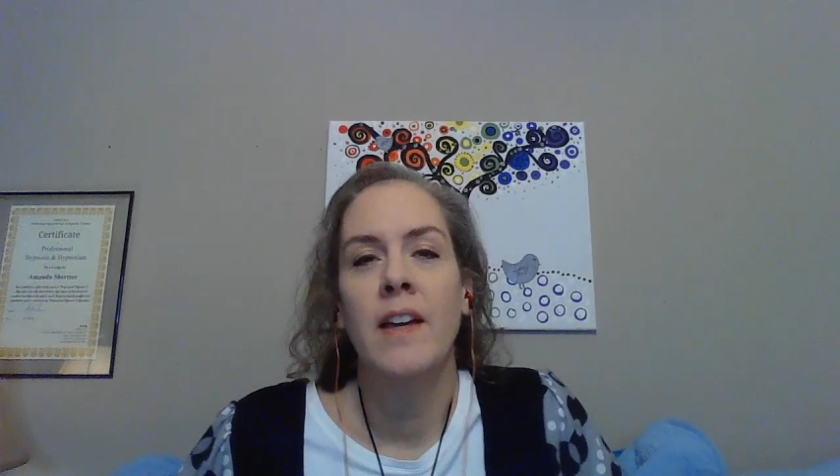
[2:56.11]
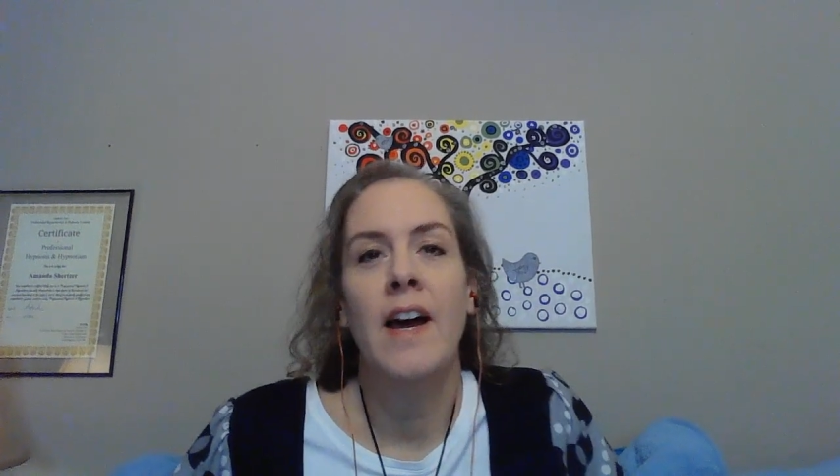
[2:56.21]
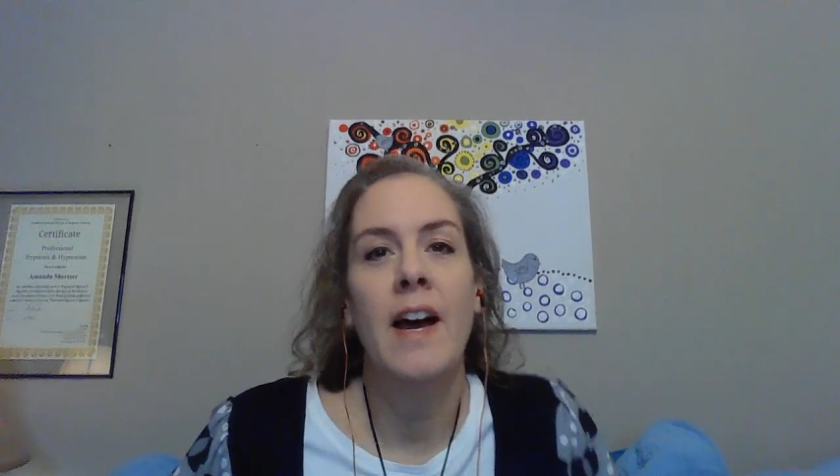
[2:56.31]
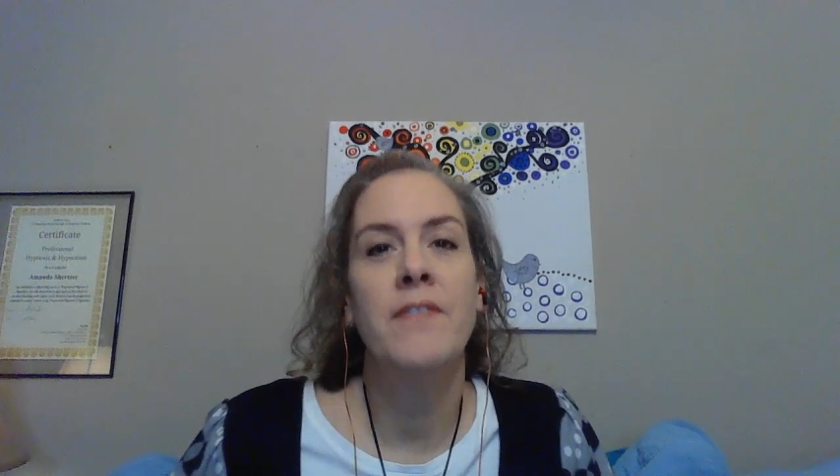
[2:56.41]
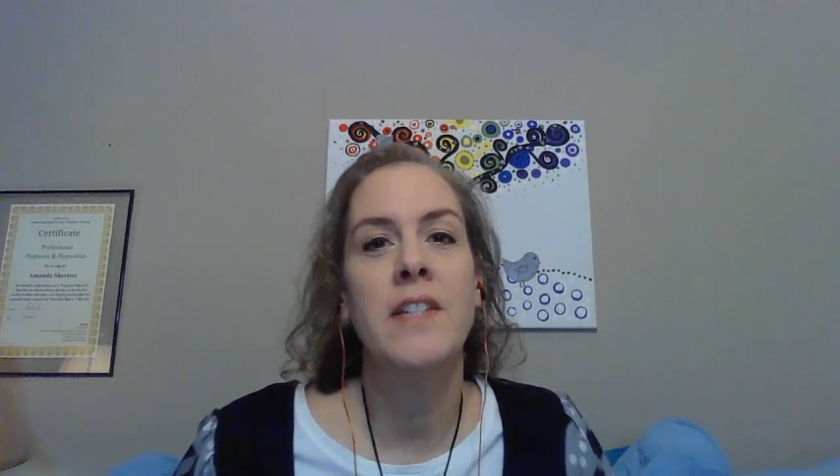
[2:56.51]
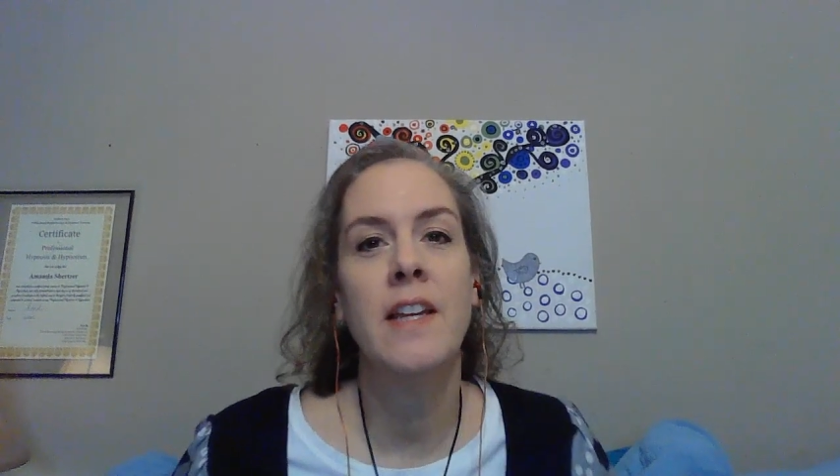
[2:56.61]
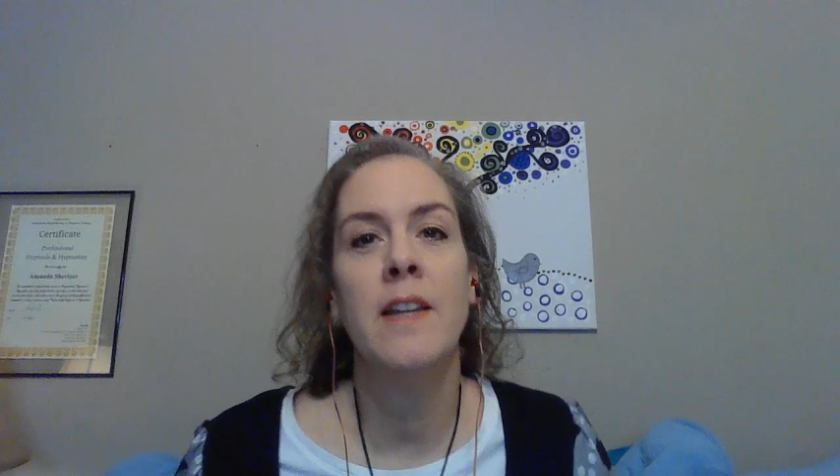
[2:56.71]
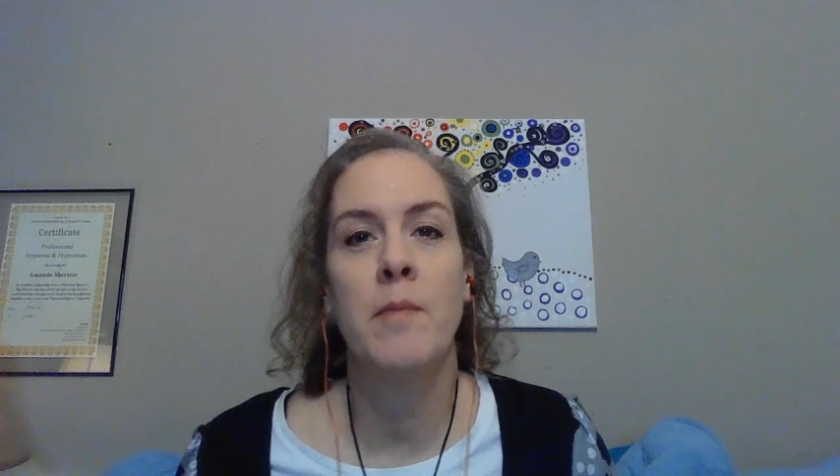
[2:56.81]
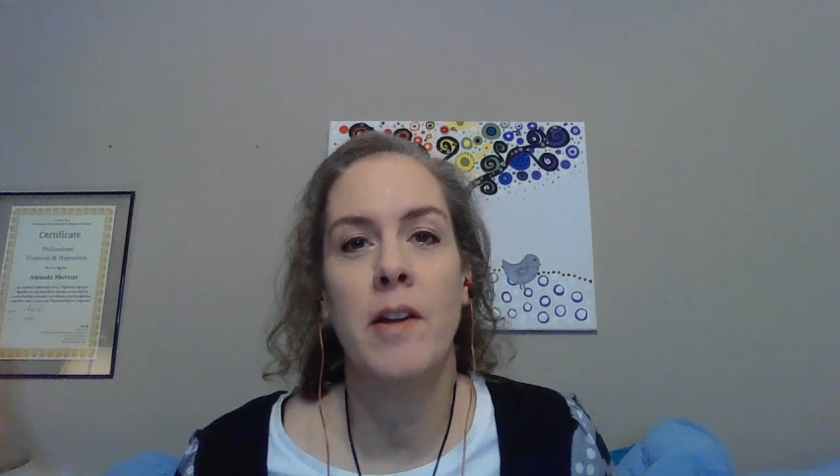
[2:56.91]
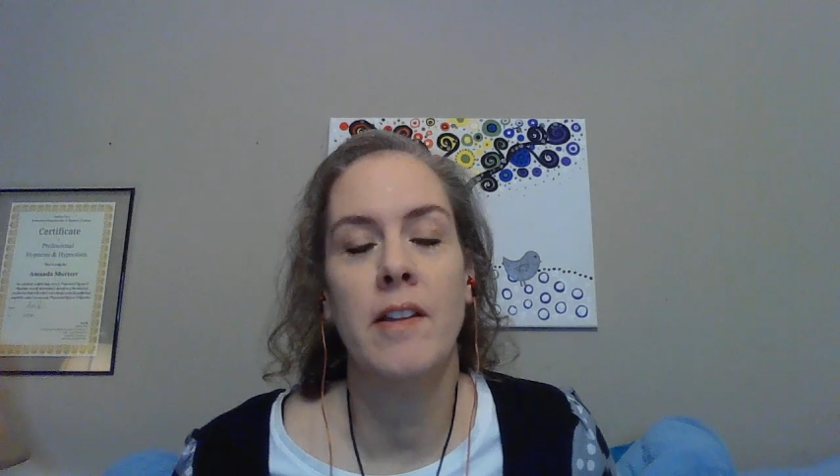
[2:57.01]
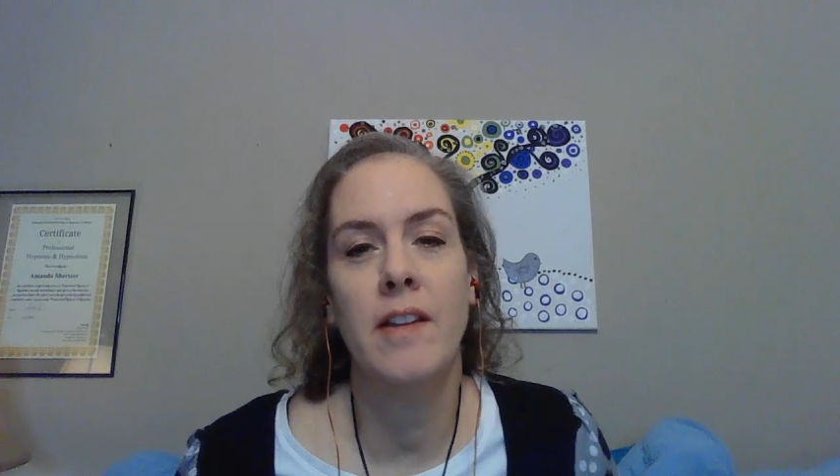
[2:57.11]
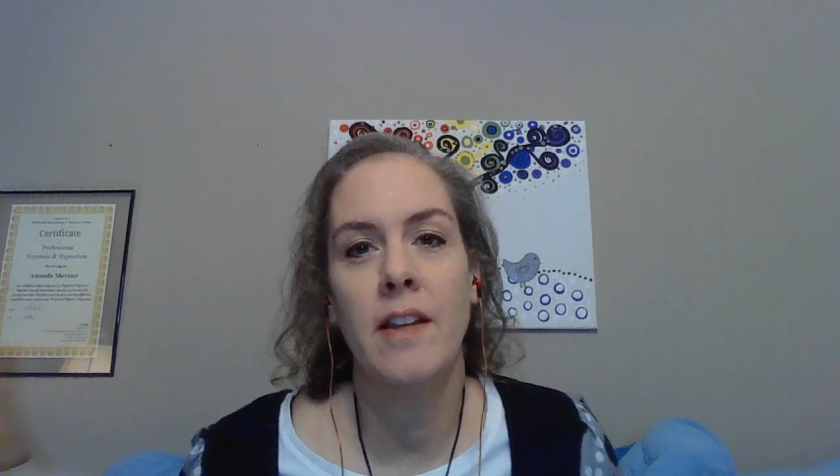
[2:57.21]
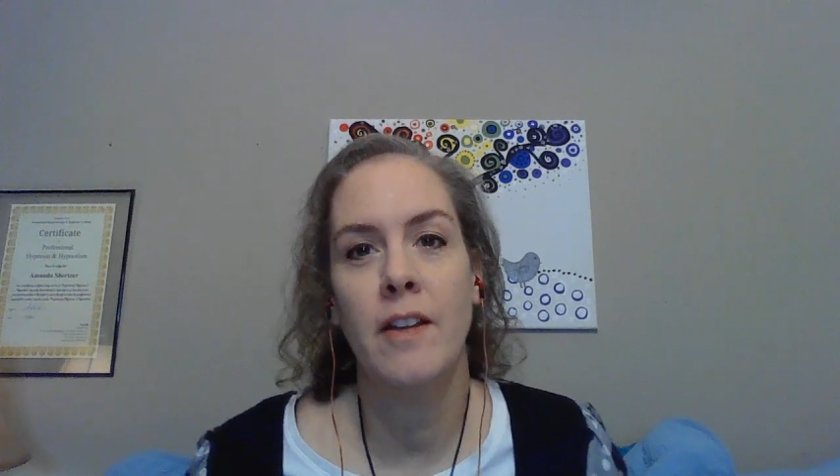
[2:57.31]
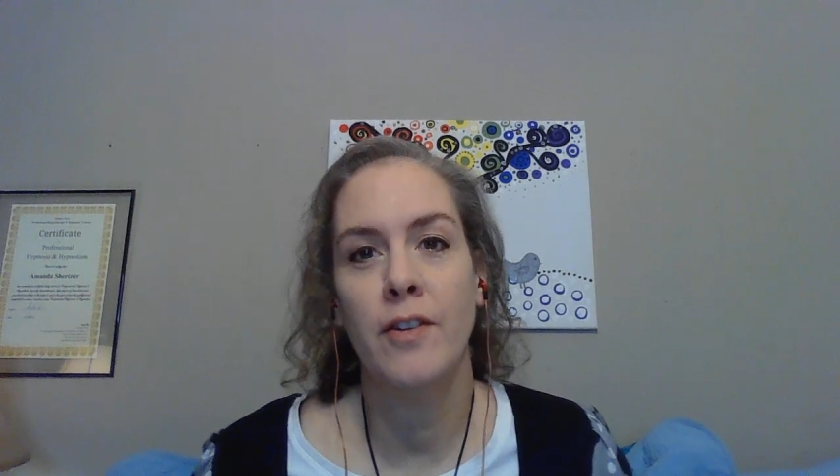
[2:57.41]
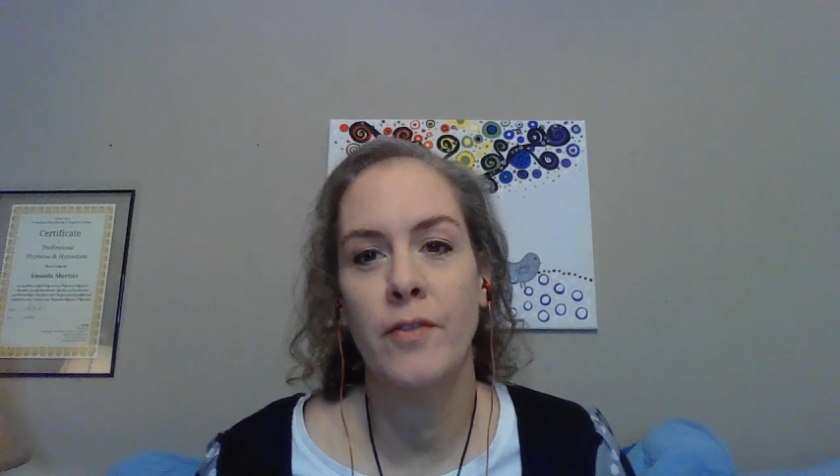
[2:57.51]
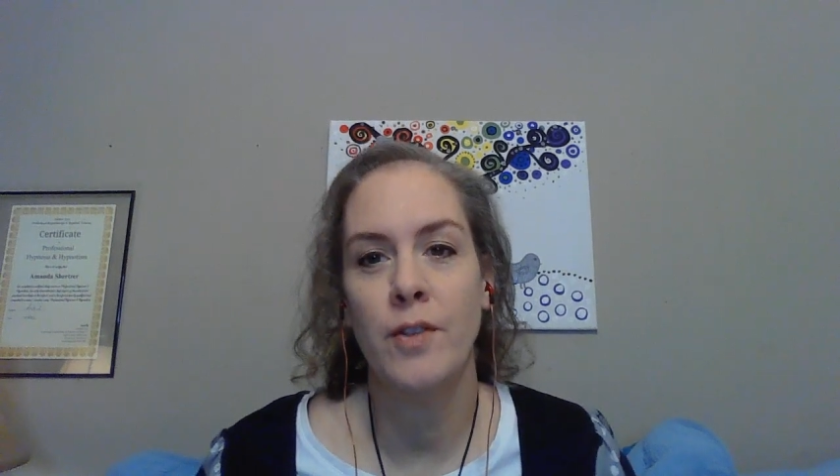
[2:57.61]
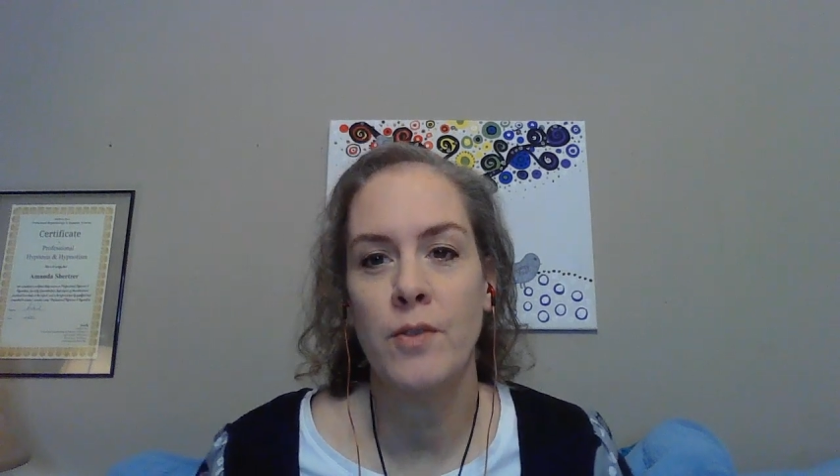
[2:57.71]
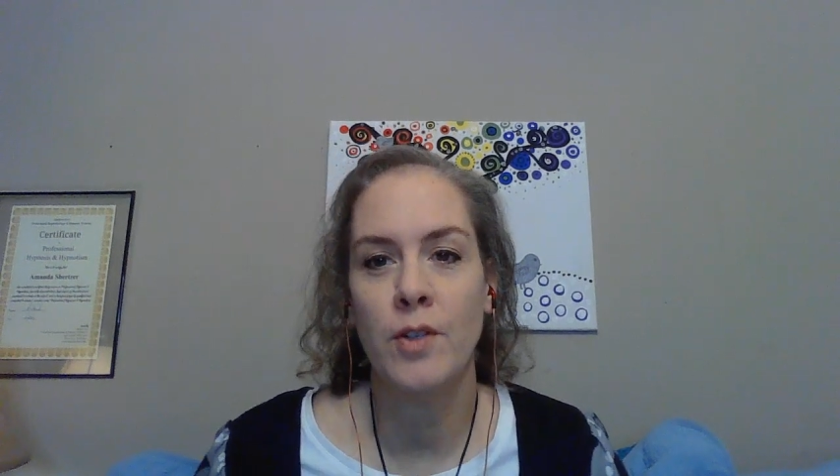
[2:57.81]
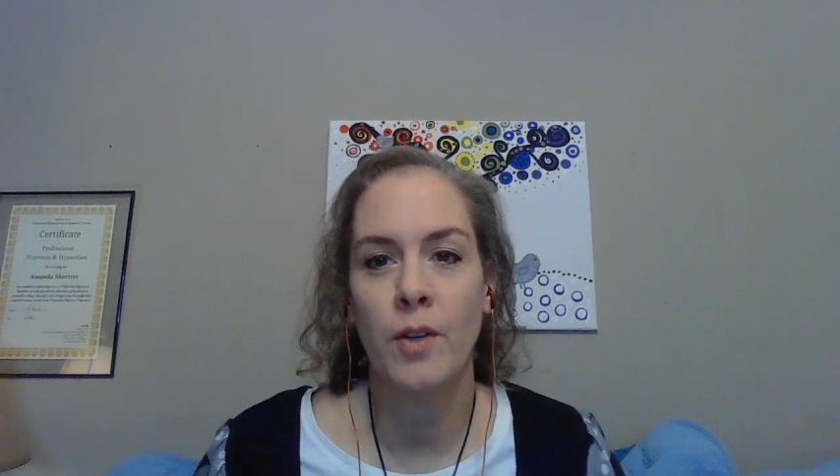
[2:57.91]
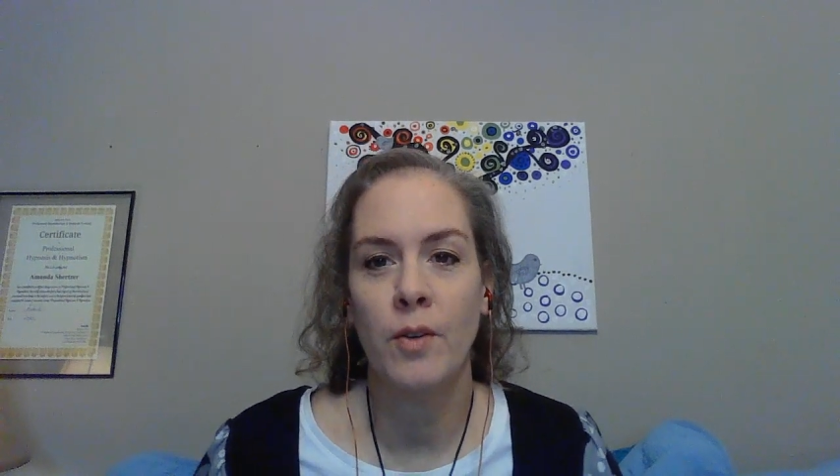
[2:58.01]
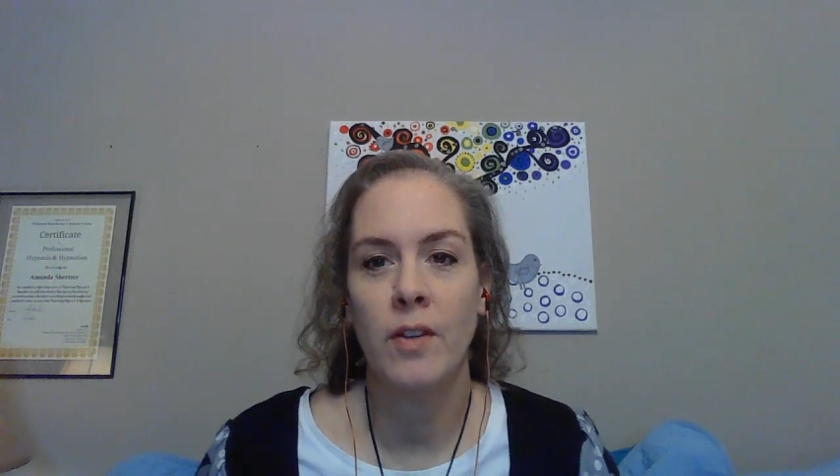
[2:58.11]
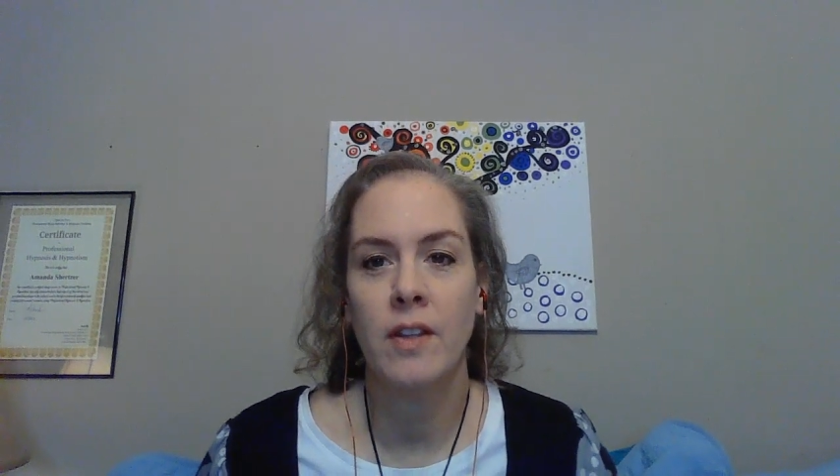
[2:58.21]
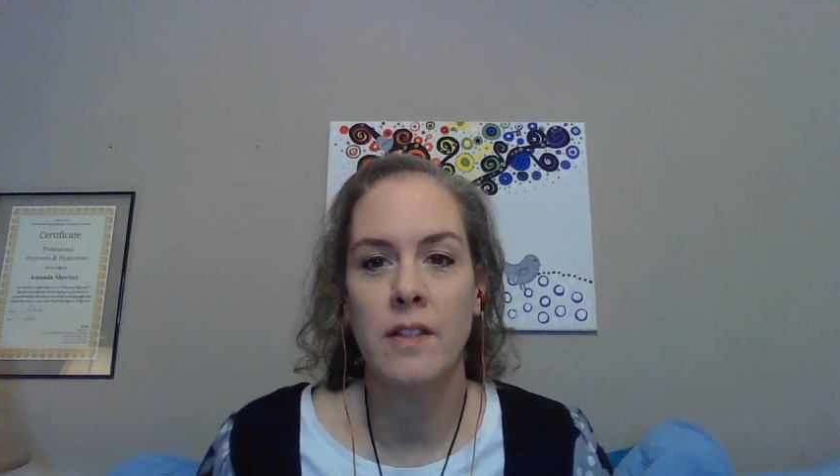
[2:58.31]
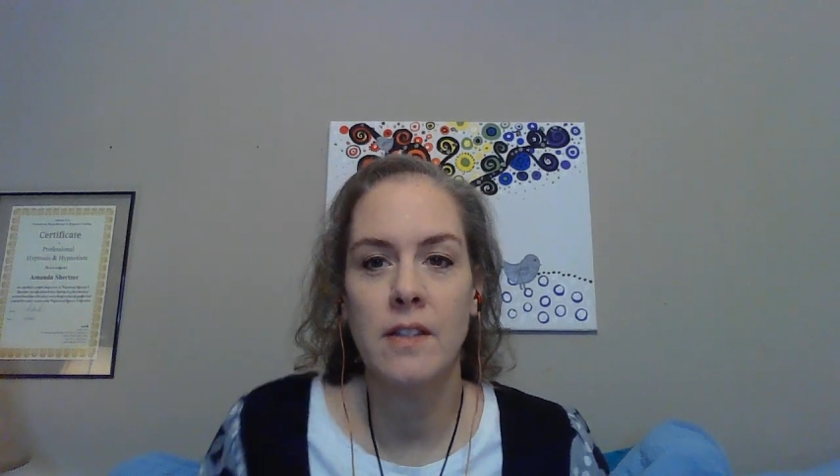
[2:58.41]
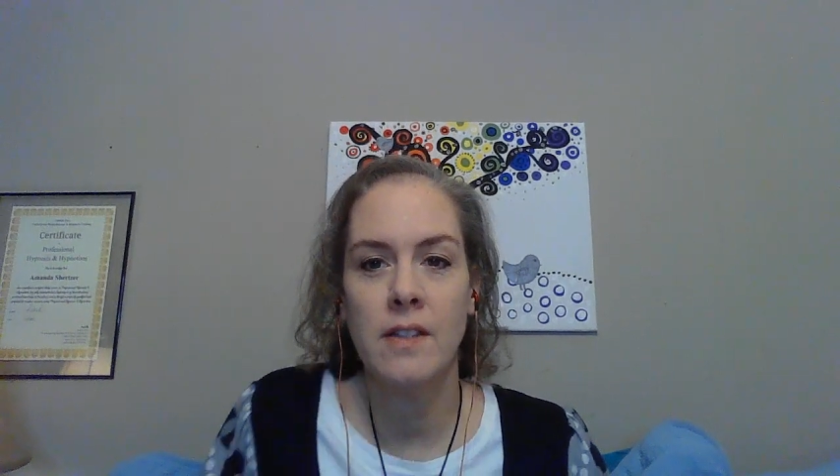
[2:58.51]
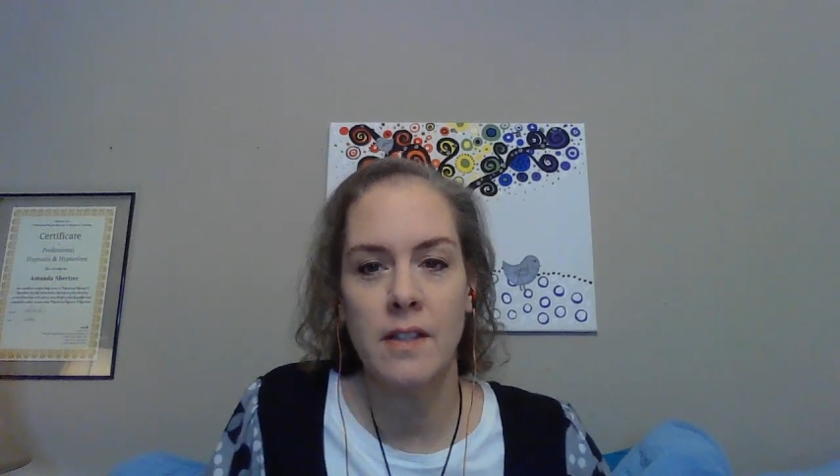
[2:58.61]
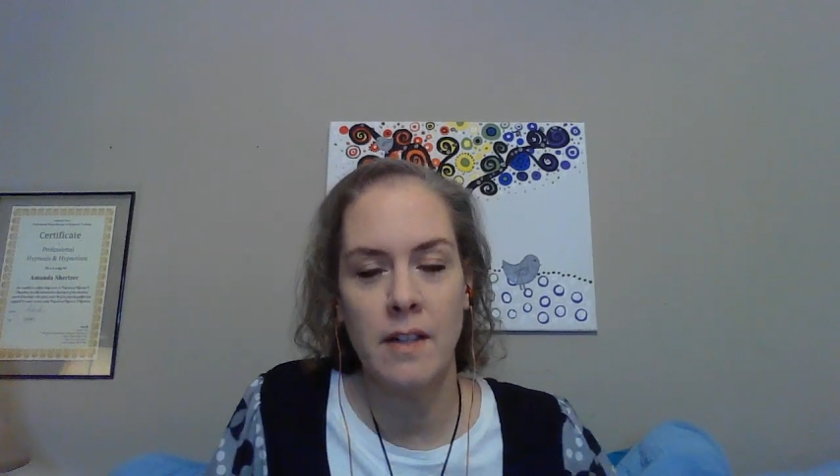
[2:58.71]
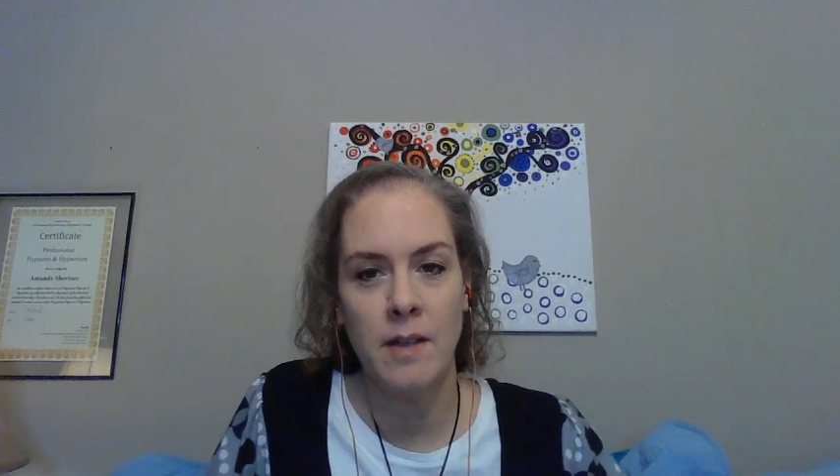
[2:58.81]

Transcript: I've seen him on an interview joke that it's